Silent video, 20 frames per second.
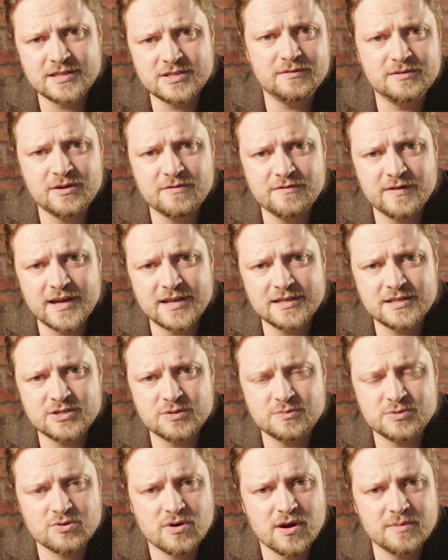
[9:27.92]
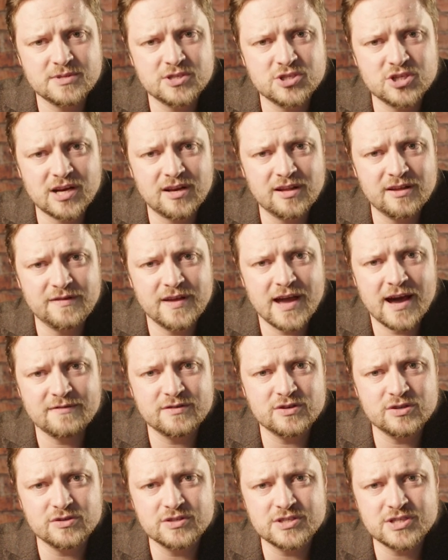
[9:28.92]
Don't forget to subscribe to the channel if you
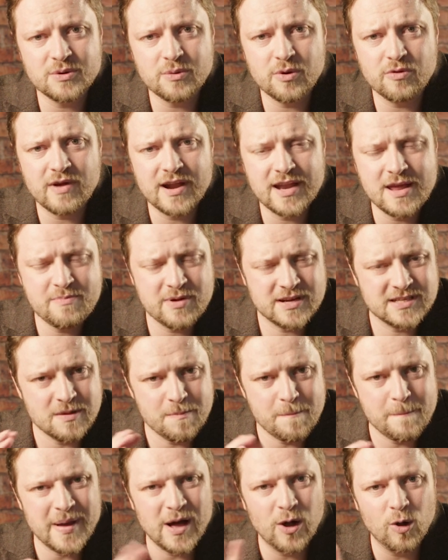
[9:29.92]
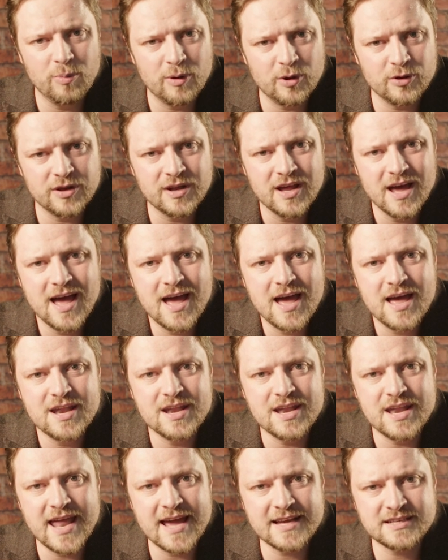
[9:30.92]
haven't done so already. Press the bell button
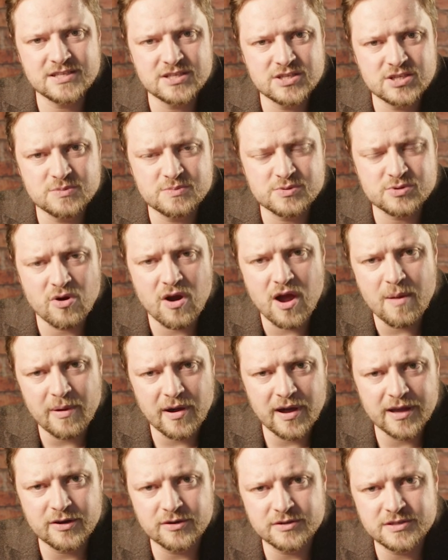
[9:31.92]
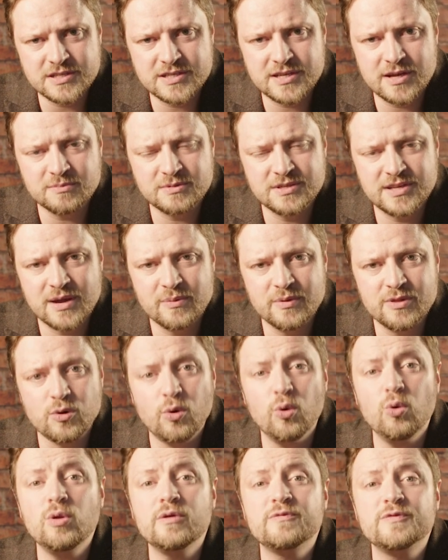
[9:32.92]
next to the subscribe icon to stay up to date with
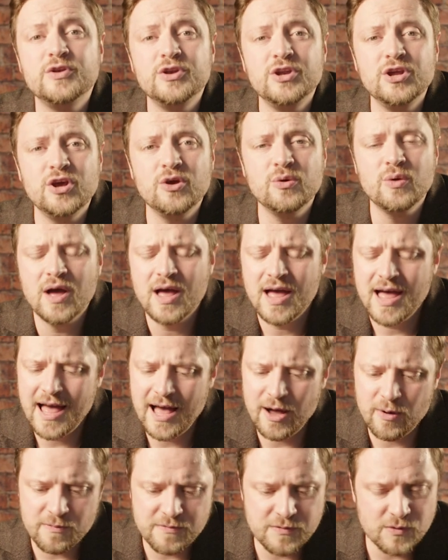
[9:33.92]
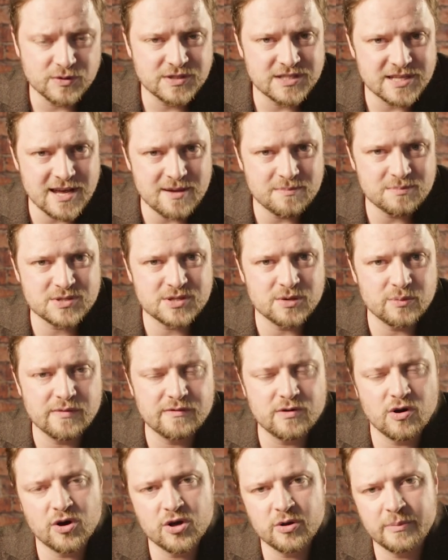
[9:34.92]
all of the new helpful tips that we've
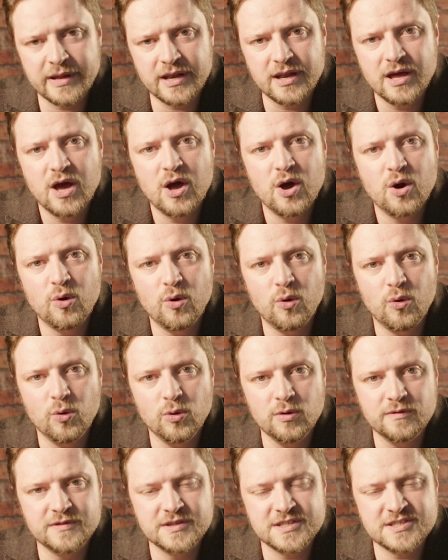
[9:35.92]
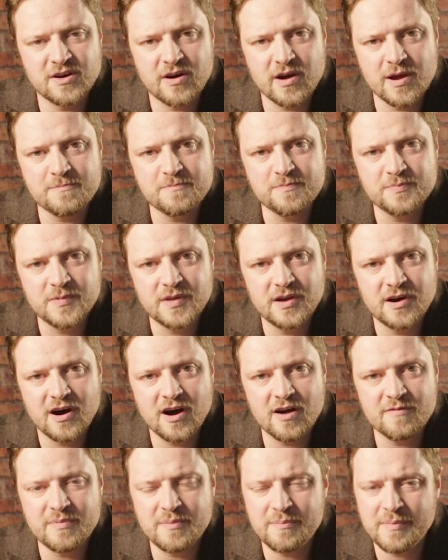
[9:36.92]
got coming all of the time.
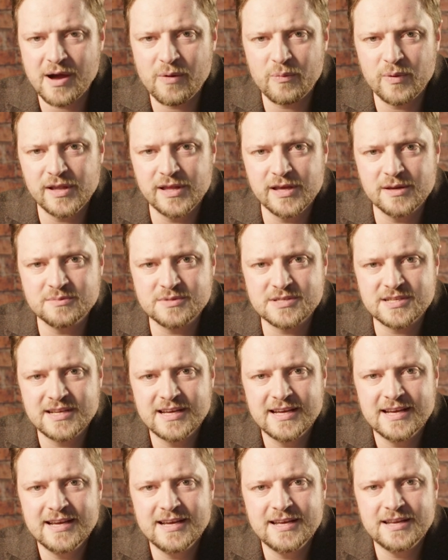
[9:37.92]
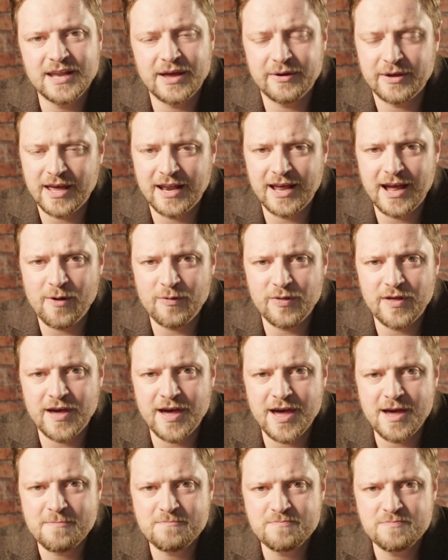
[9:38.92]
I've been Matt Williams. Now get out
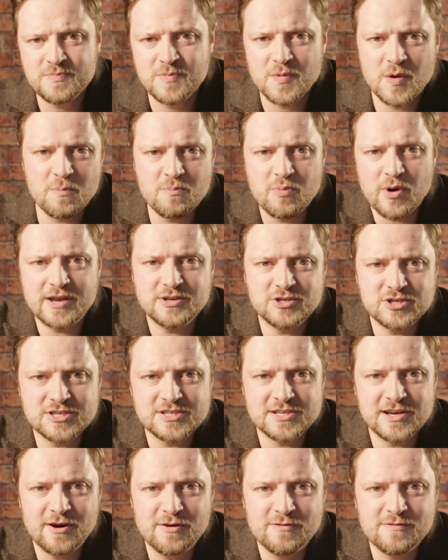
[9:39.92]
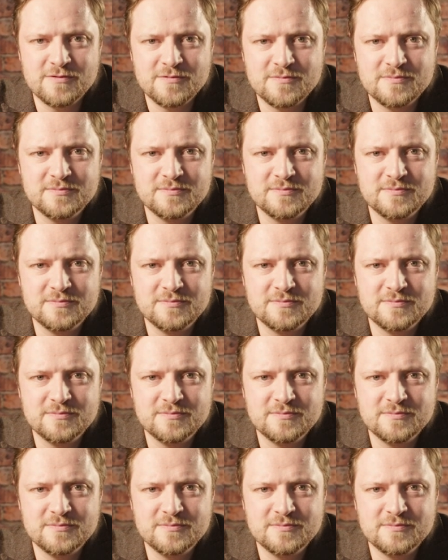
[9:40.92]
there and brand yourself.